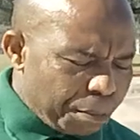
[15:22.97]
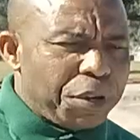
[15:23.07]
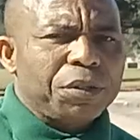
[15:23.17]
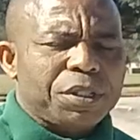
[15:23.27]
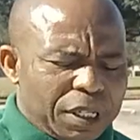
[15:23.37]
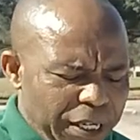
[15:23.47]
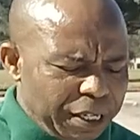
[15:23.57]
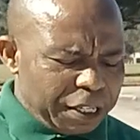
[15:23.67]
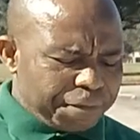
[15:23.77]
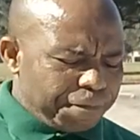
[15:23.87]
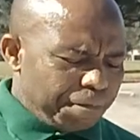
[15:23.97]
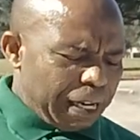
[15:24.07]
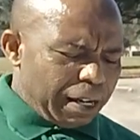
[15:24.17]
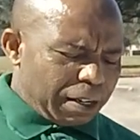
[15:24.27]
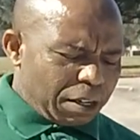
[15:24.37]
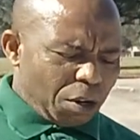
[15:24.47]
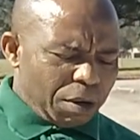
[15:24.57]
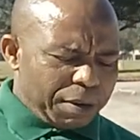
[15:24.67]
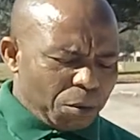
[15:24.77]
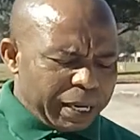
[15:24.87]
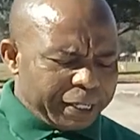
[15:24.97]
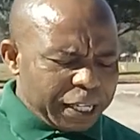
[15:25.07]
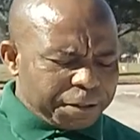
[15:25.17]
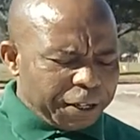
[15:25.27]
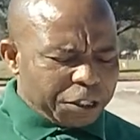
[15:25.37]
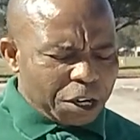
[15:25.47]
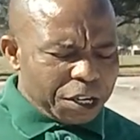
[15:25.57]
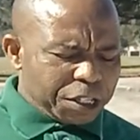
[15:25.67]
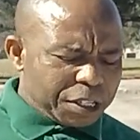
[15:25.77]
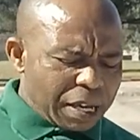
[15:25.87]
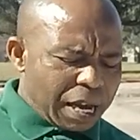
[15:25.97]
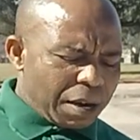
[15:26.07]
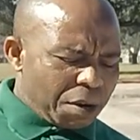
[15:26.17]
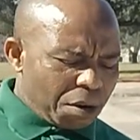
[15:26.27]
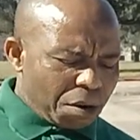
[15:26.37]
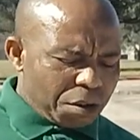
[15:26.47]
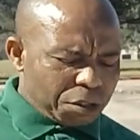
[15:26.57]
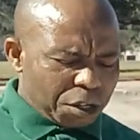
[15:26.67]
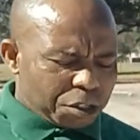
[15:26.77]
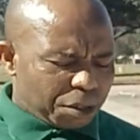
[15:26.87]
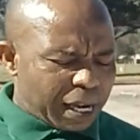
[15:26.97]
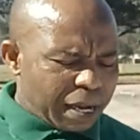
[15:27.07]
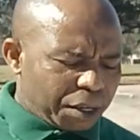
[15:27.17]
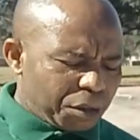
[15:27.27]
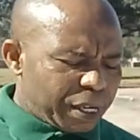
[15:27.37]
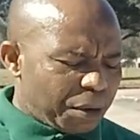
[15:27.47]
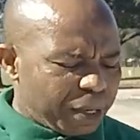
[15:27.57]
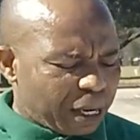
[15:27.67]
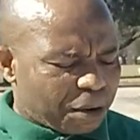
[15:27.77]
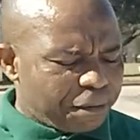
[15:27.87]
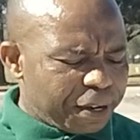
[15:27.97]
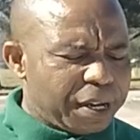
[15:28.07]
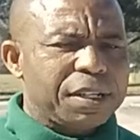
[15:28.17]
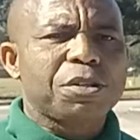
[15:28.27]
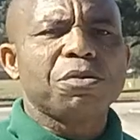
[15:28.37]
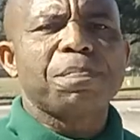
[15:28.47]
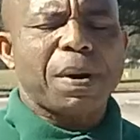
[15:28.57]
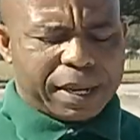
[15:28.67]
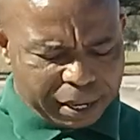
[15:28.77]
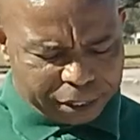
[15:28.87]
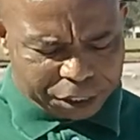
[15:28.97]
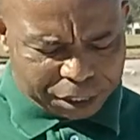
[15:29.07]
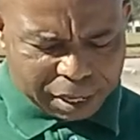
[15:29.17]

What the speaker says: built in this current one. This feature is also now included with a convenience group package.